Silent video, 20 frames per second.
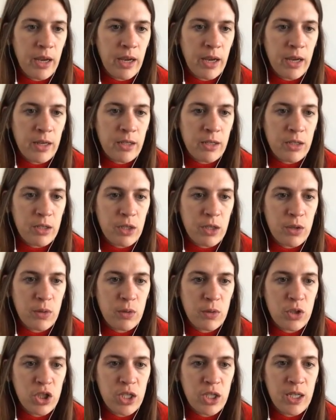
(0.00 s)
And
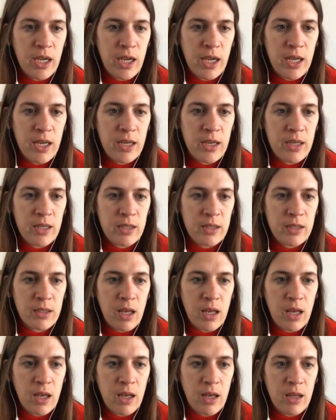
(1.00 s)
so she has
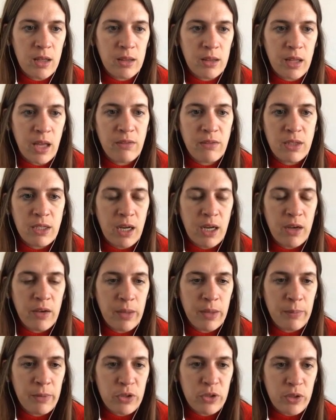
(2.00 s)

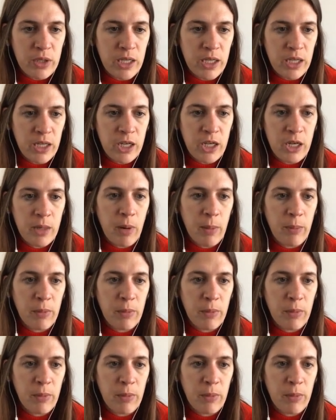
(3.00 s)
lifestyle imagery here,